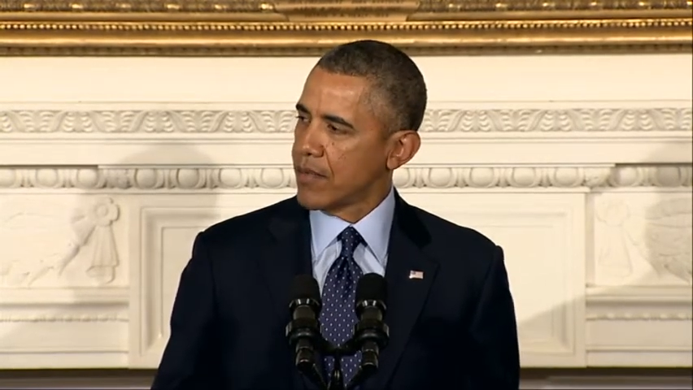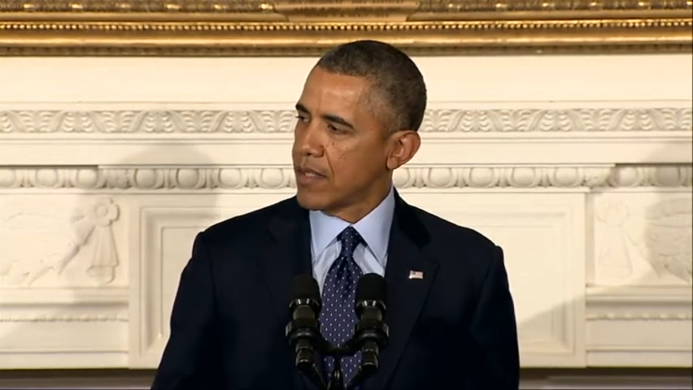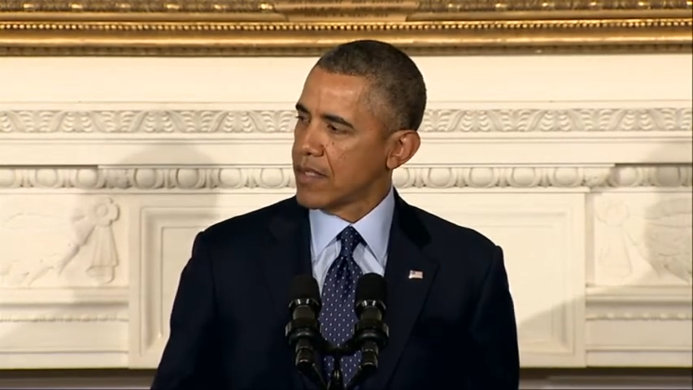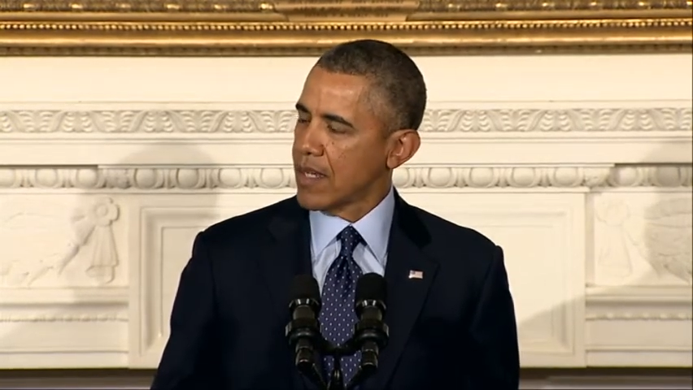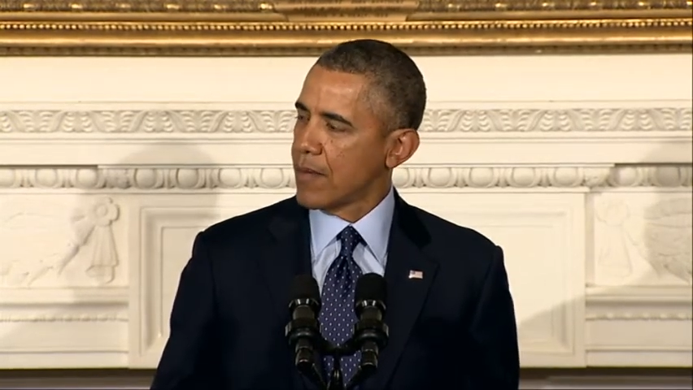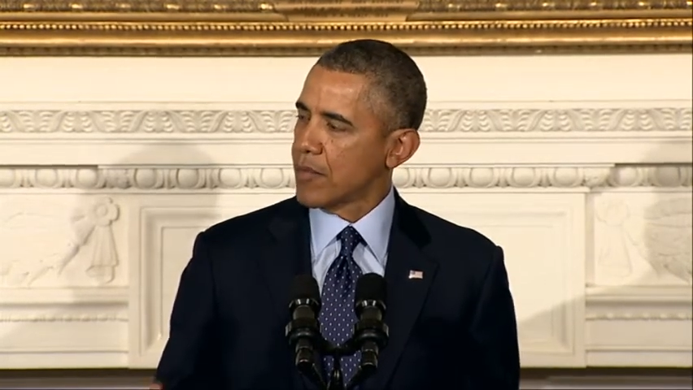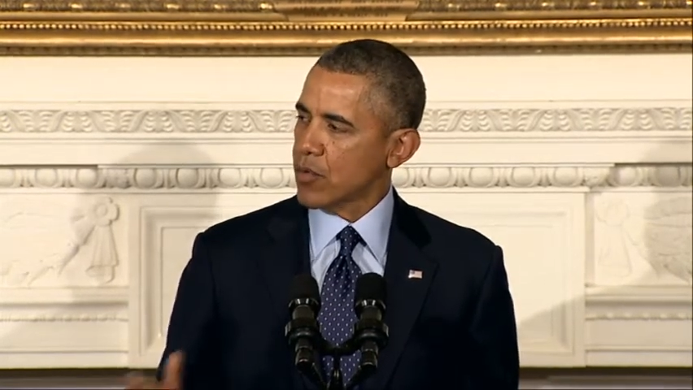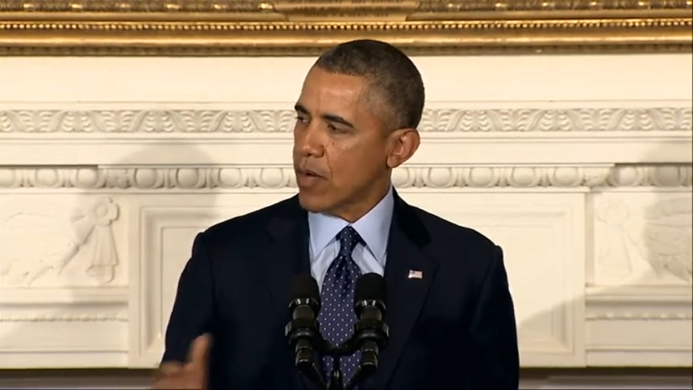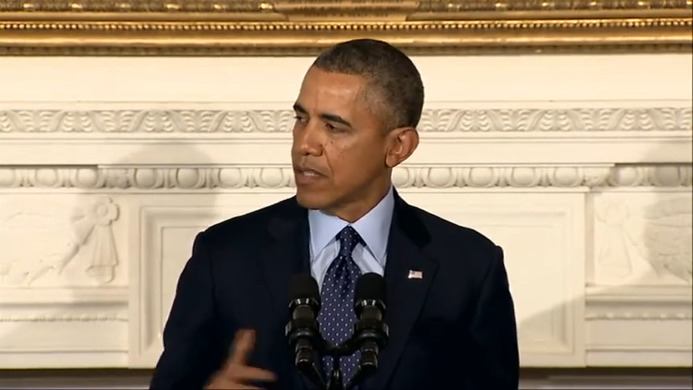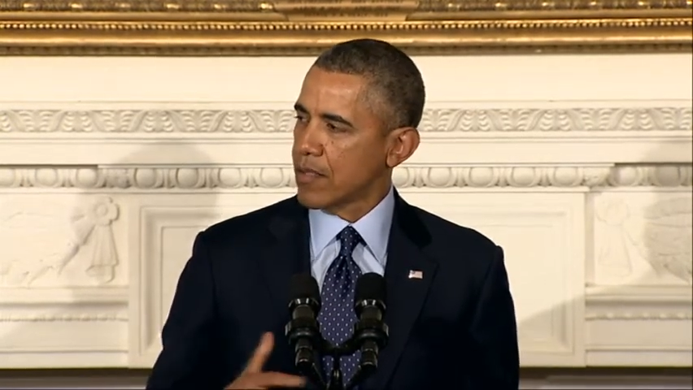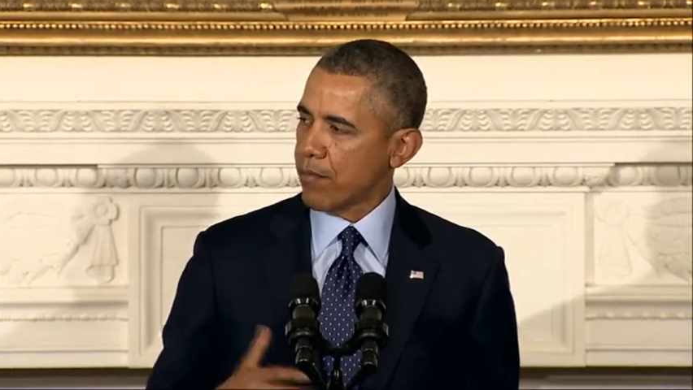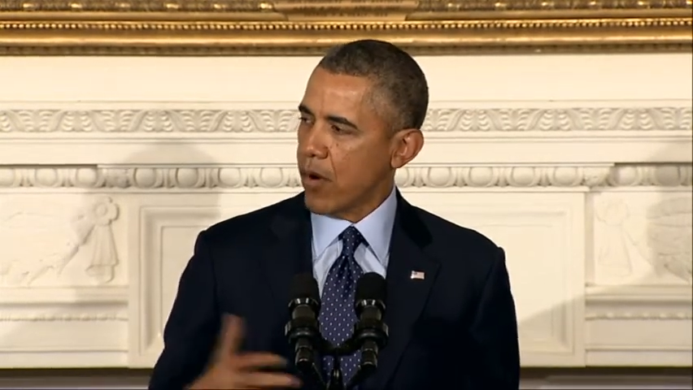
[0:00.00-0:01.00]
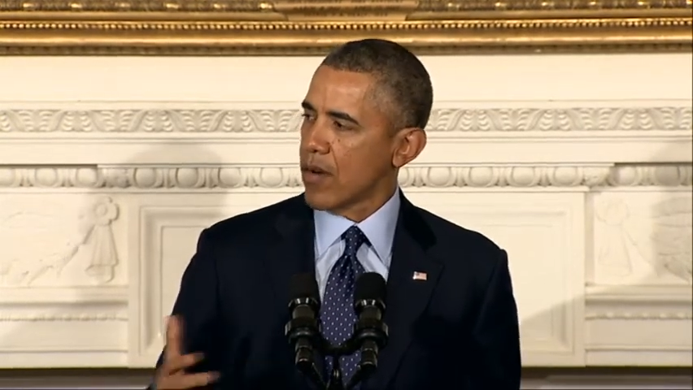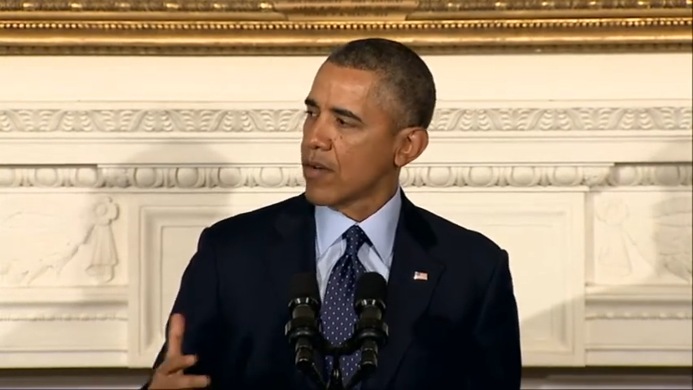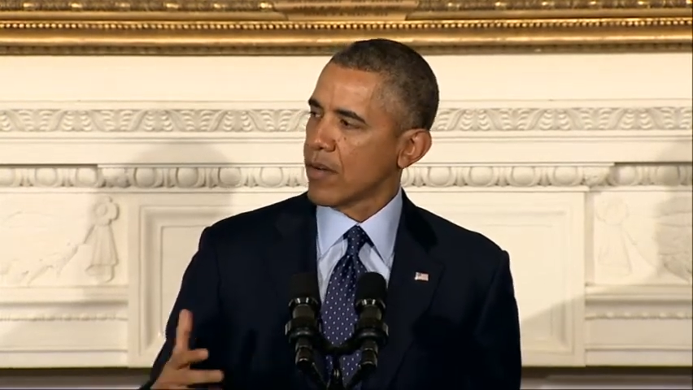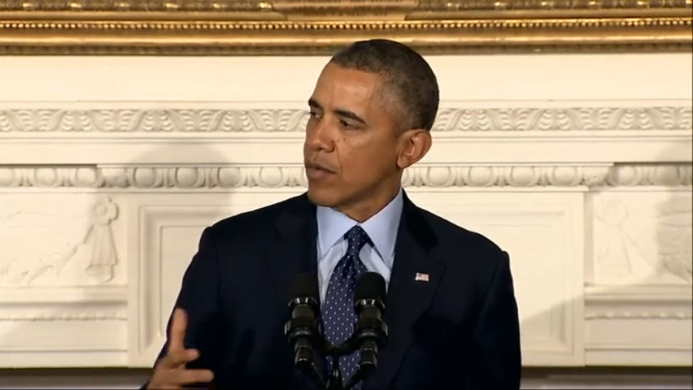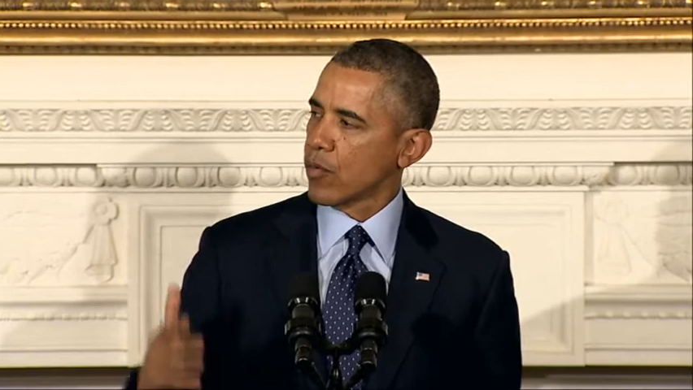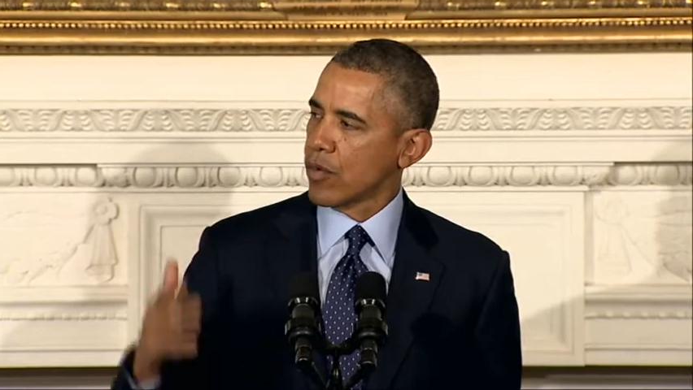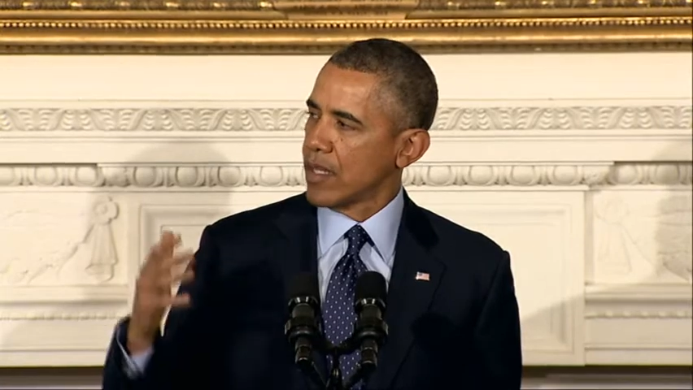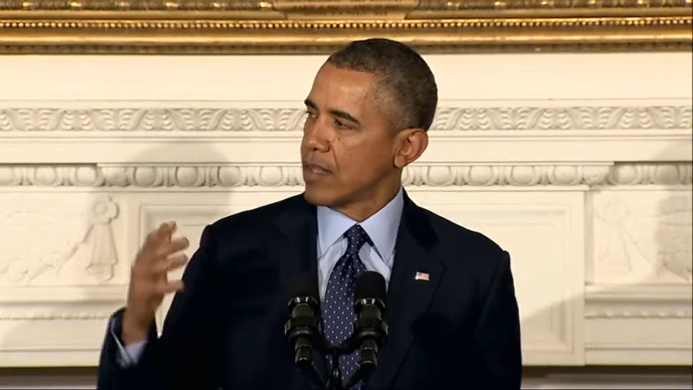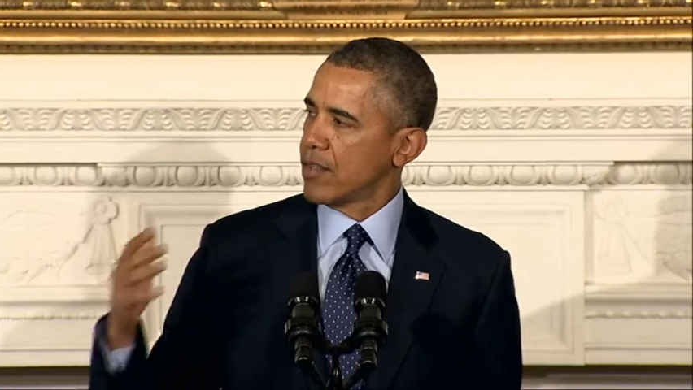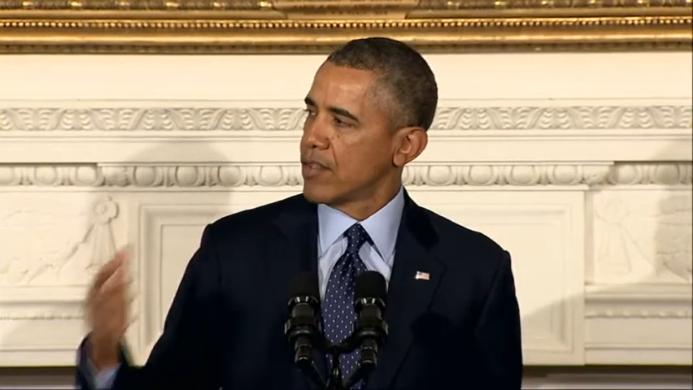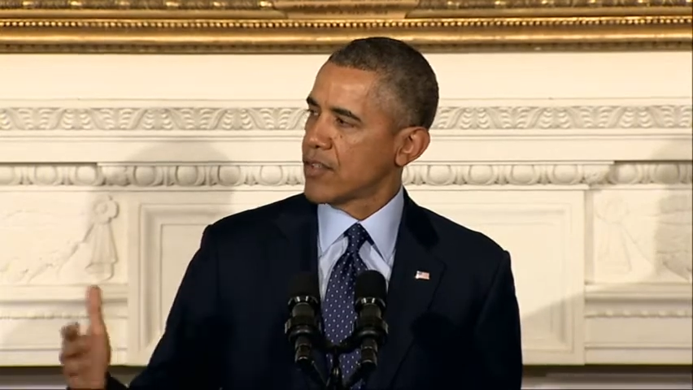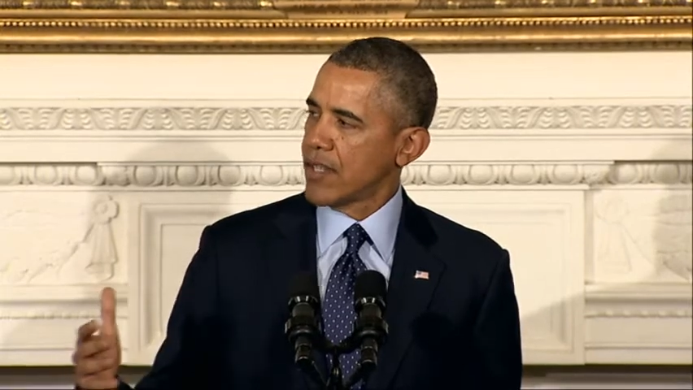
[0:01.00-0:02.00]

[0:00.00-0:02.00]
the time is right to partner with the